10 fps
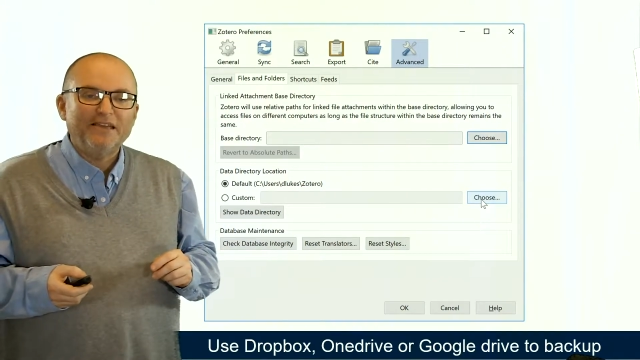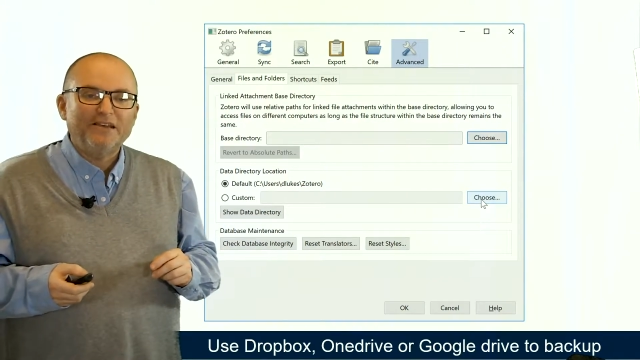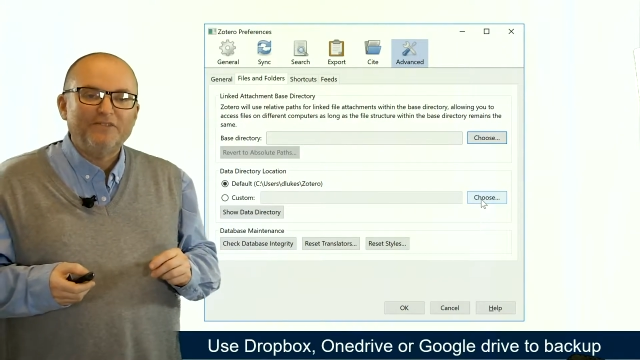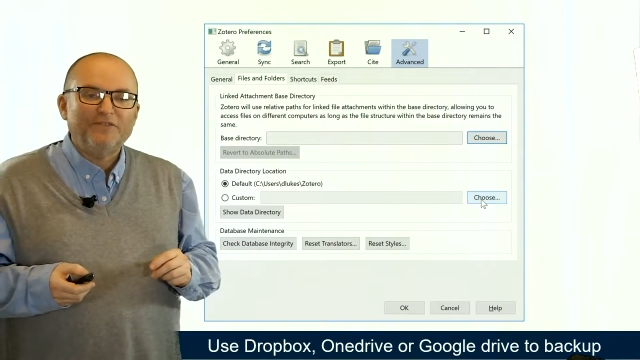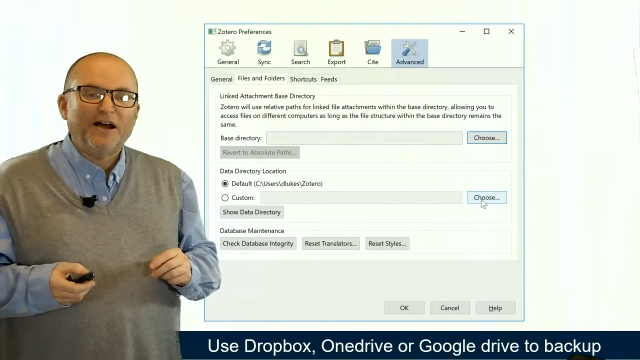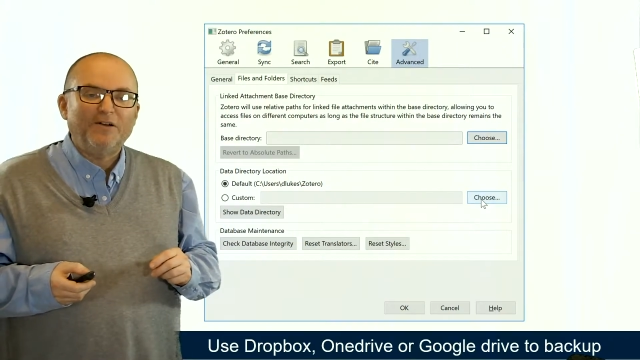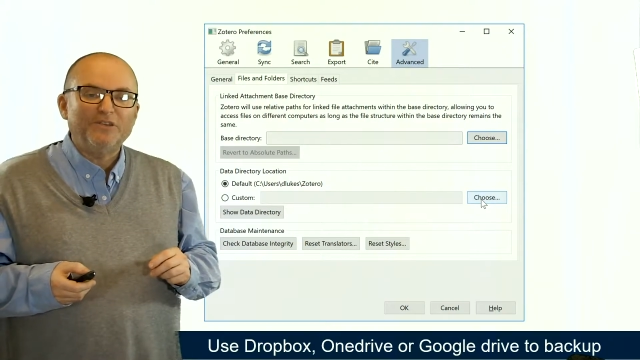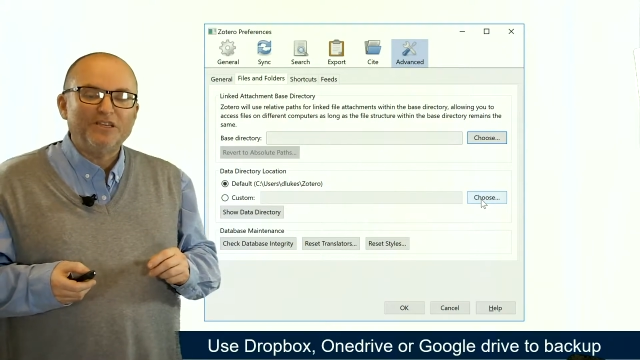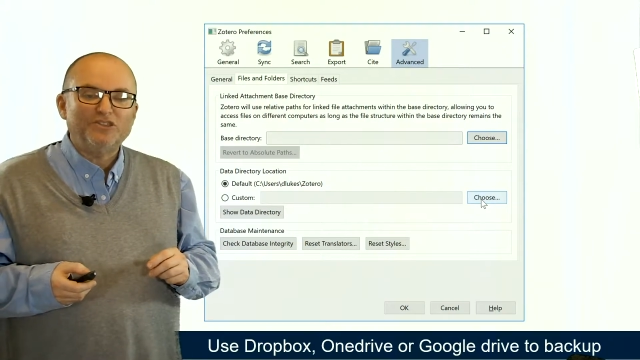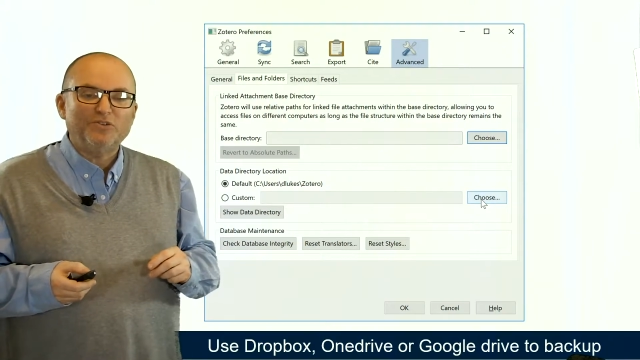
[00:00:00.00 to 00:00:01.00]
found
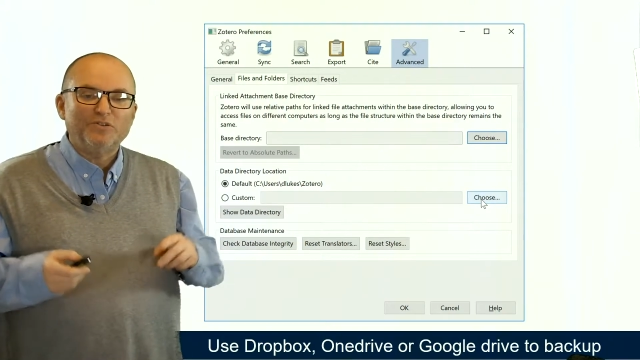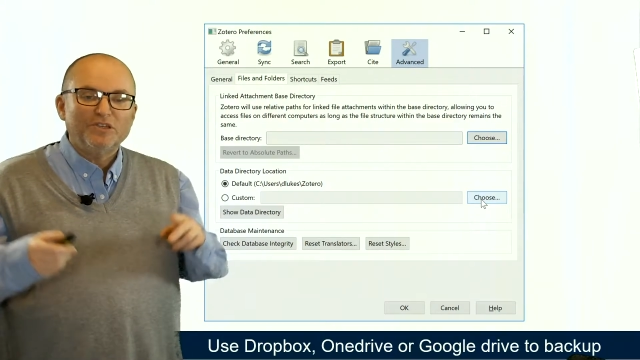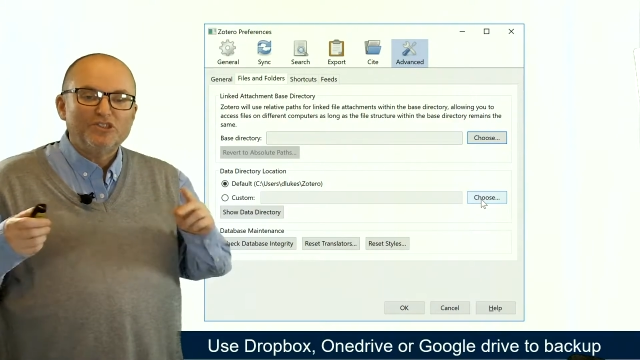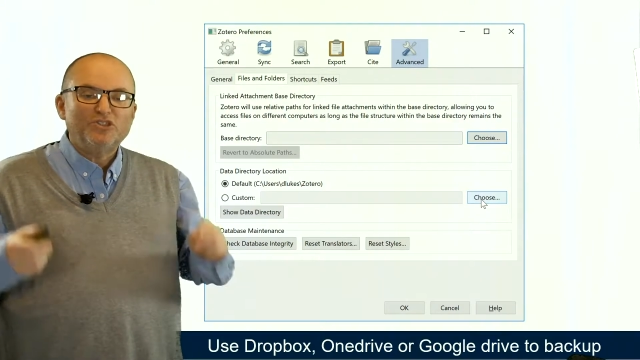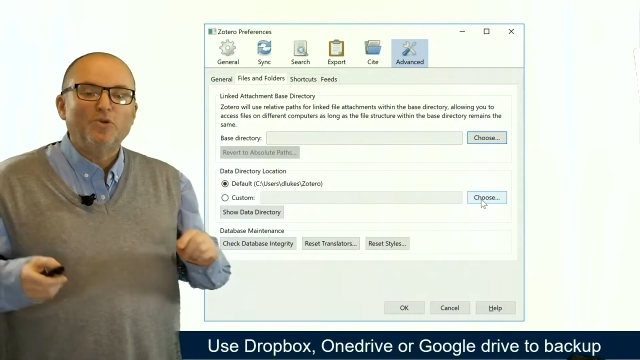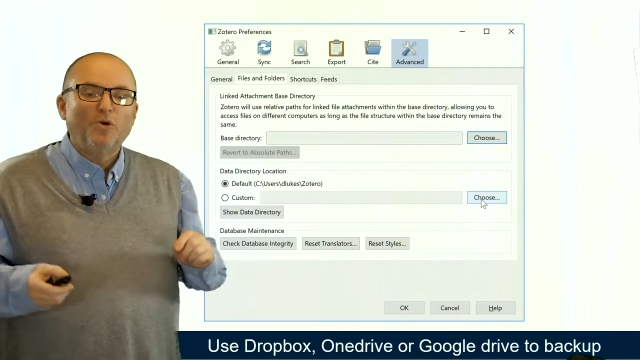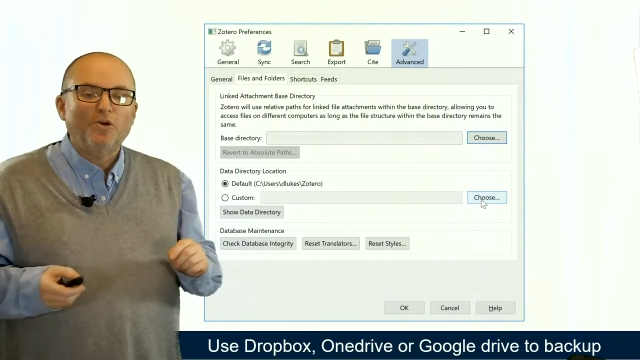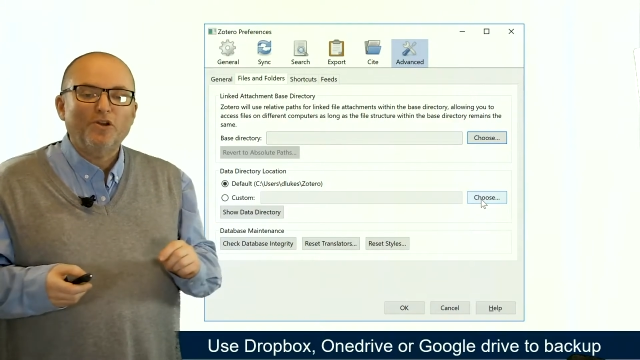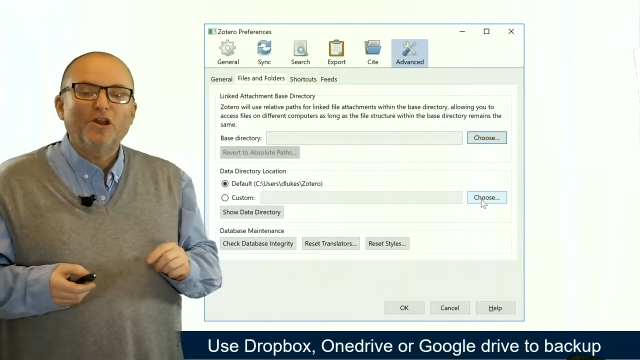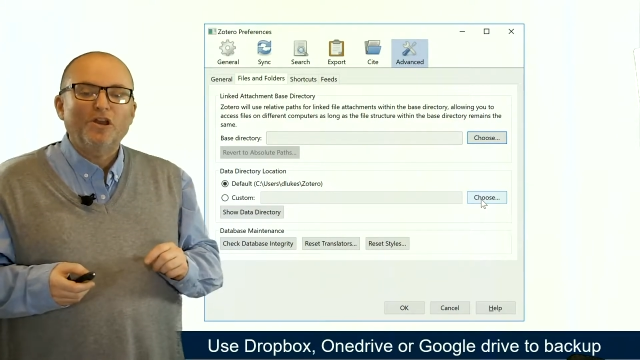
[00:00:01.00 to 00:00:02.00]
is to
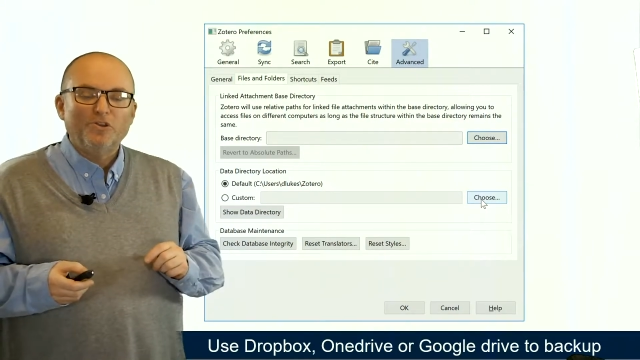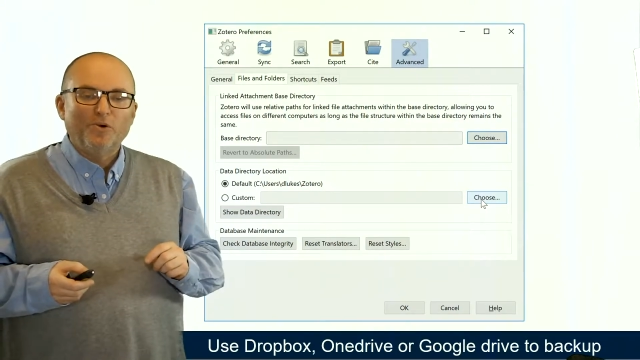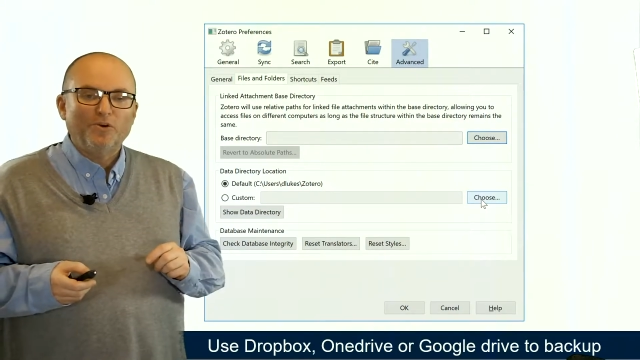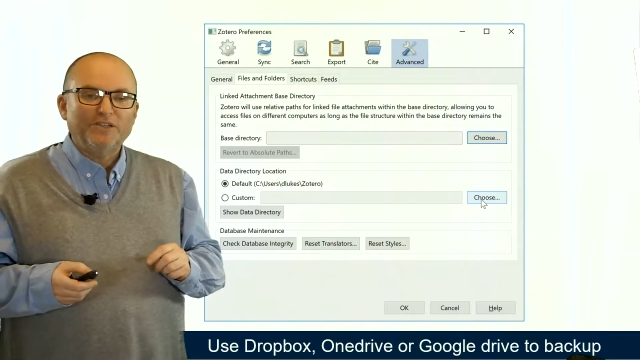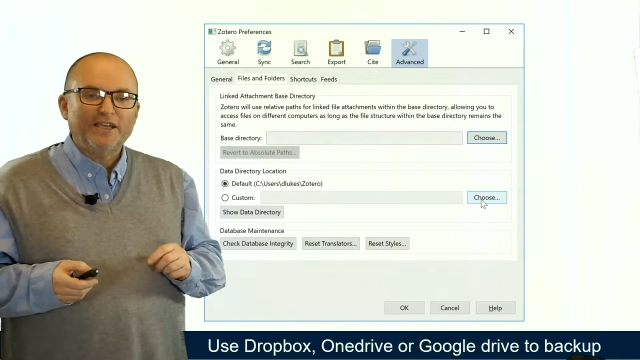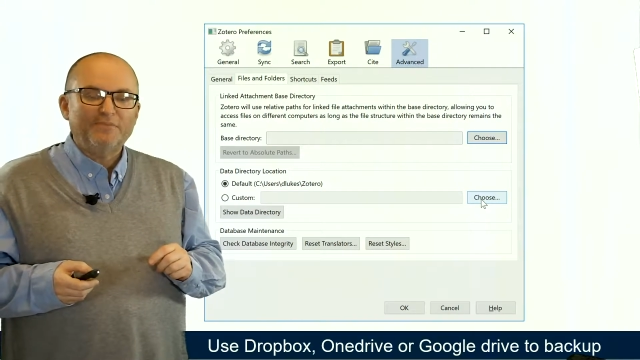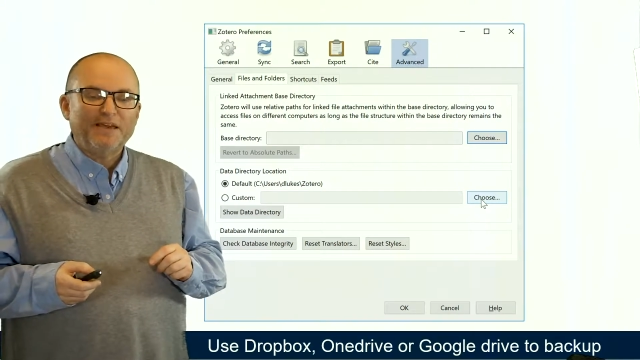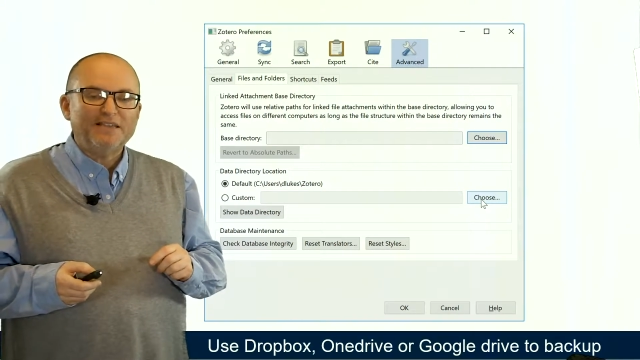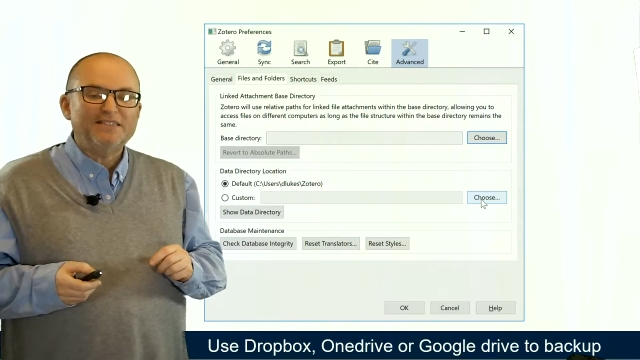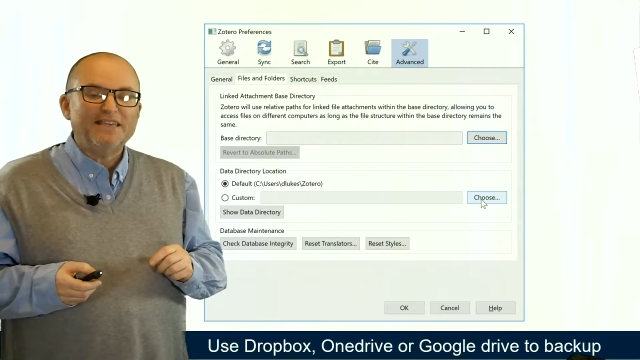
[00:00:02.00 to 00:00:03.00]
store your
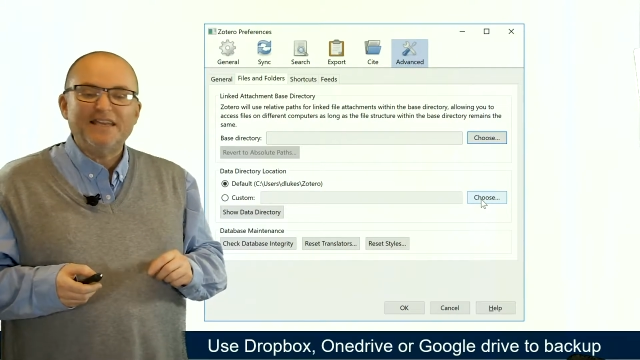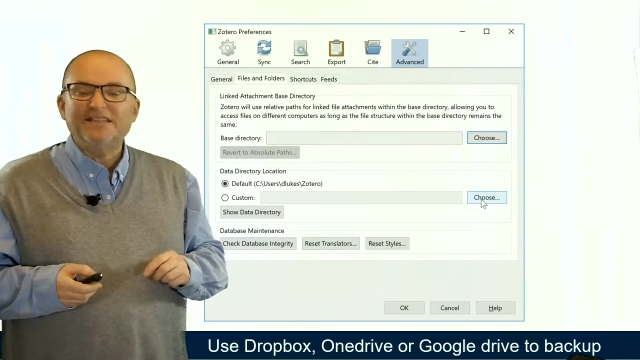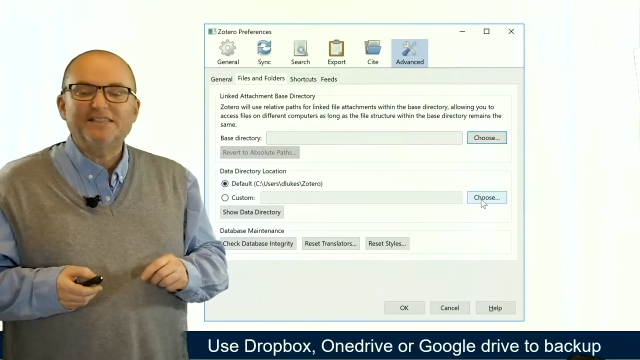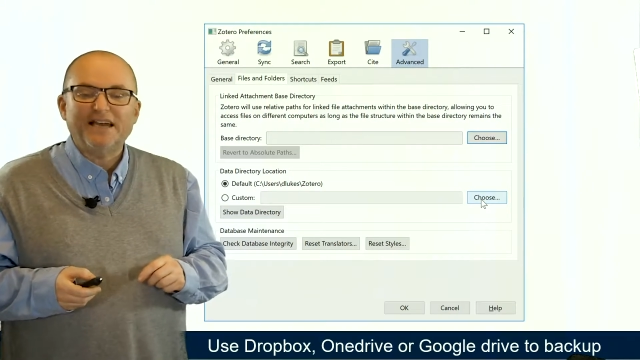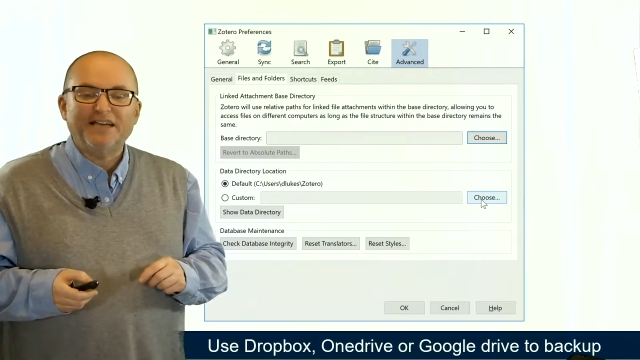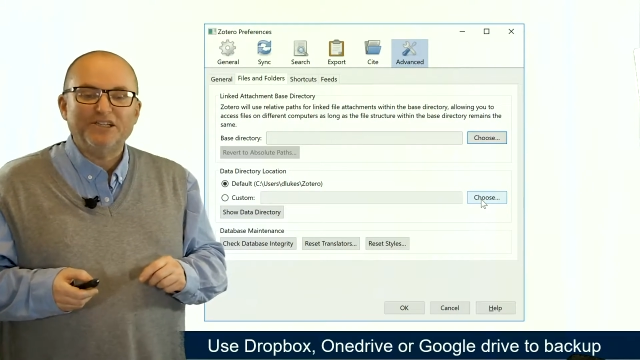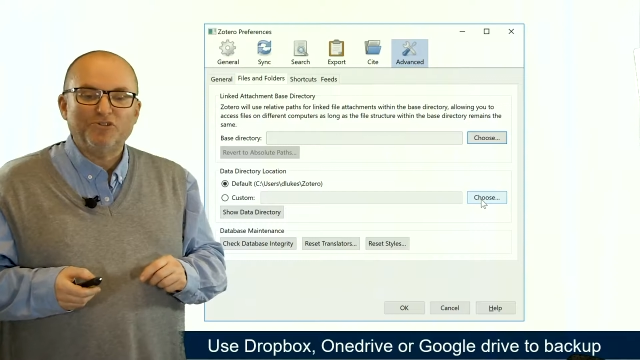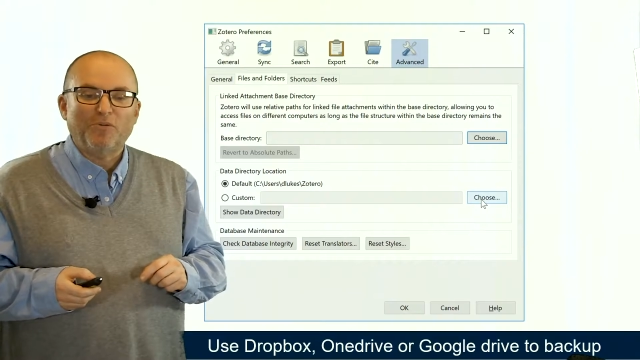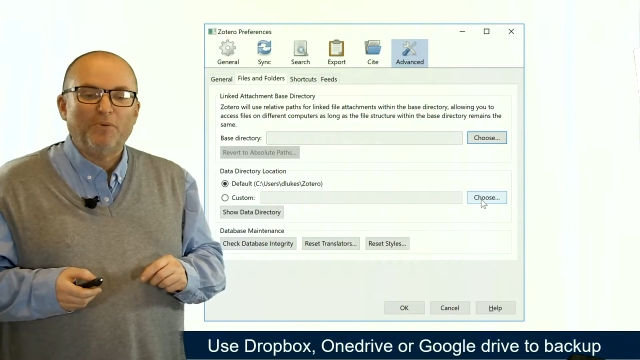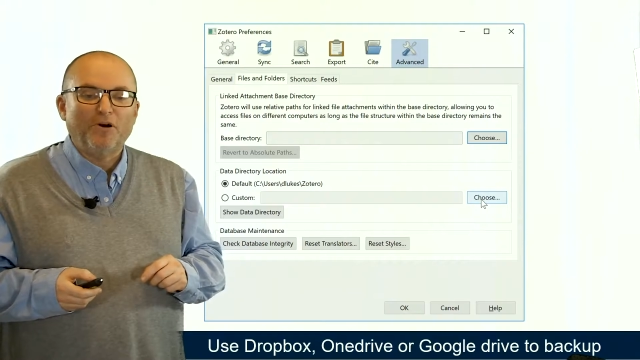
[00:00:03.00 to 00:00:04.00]
database inside a
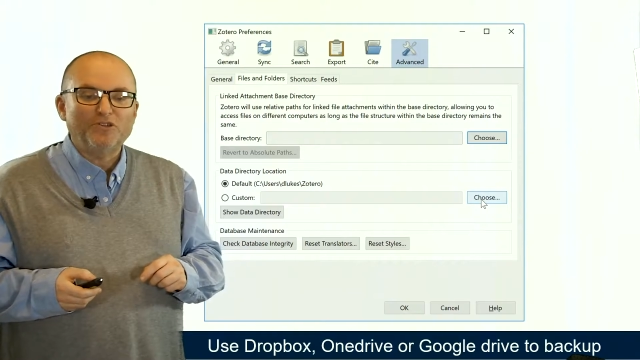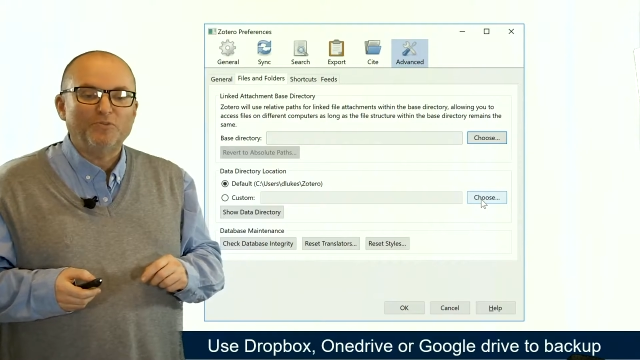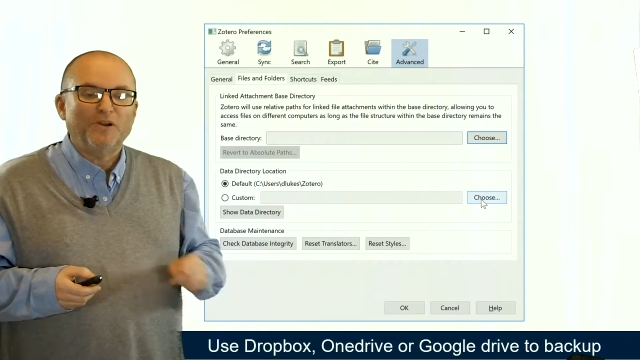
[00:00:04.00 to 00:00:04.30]
Dropbox,